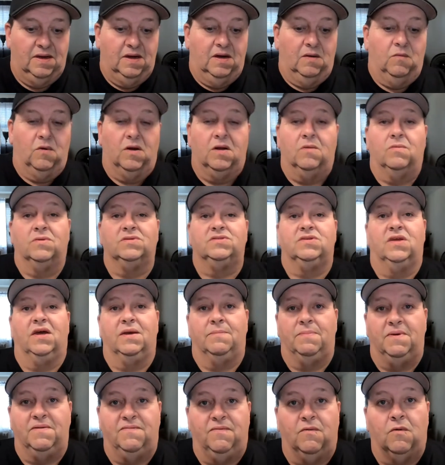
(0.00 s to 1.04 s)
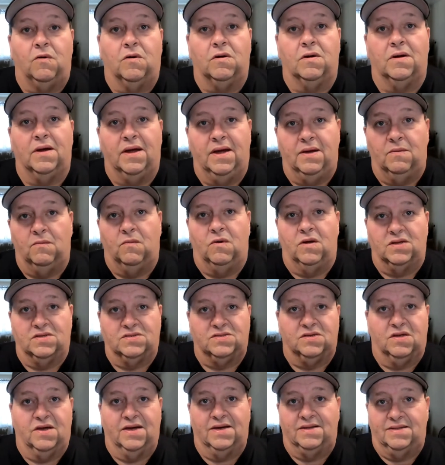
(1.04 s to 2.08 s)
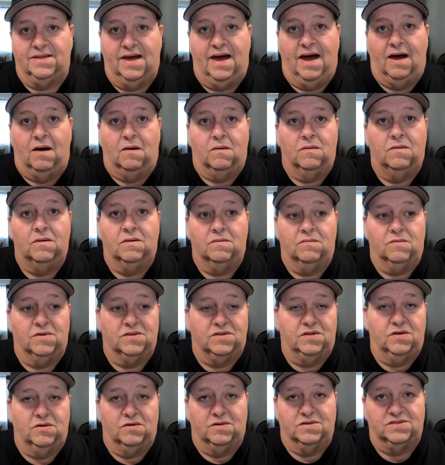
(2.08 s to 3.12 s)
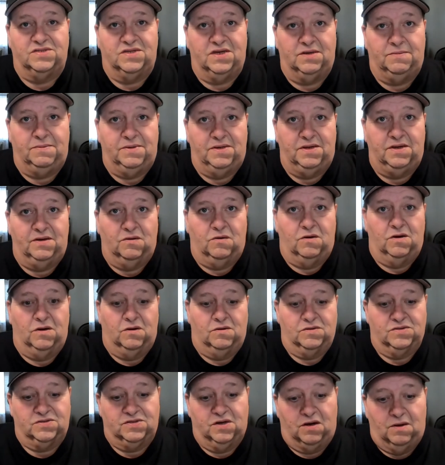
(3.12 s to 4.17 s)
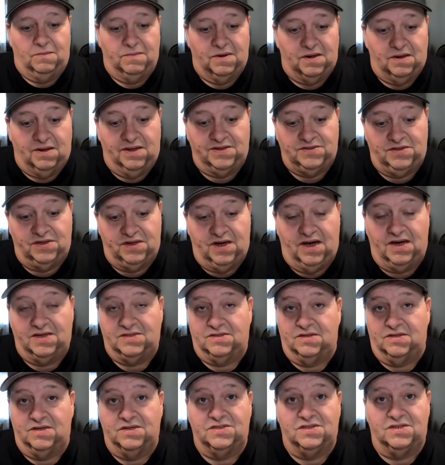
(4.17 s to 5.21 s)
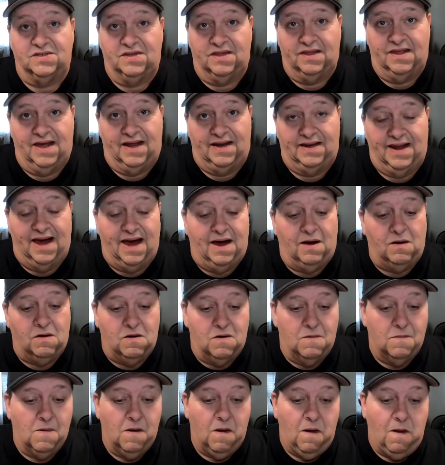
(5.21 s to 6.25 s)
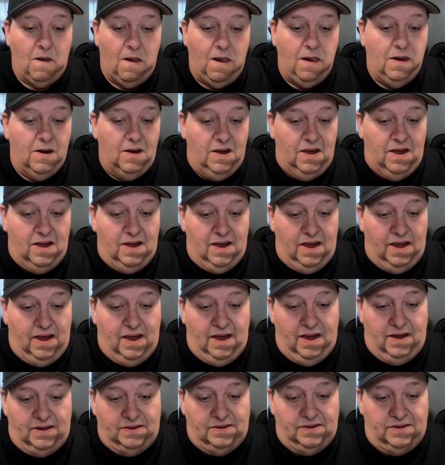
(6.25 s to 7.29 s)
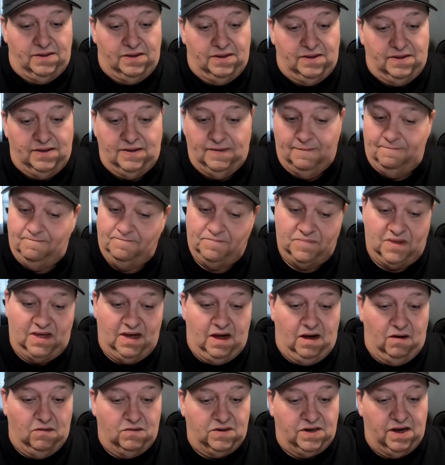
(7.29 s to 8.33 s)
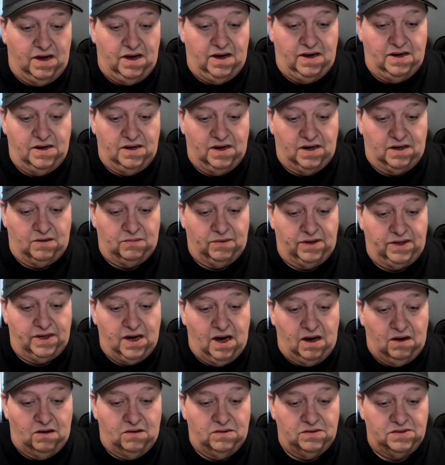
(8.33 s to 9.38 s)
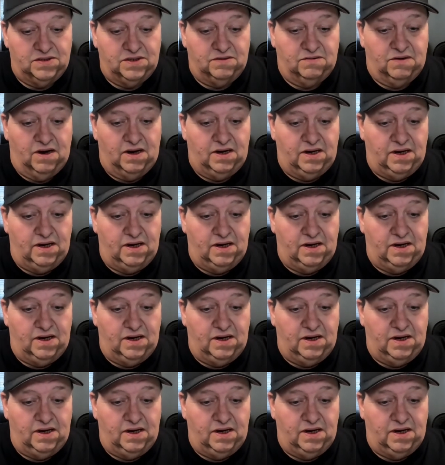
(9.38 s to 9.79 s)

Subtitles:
what it was like before and what it's like now with doing CBD oil. So I'm going to let you guys listen to that now. And okay, here we go. You ready?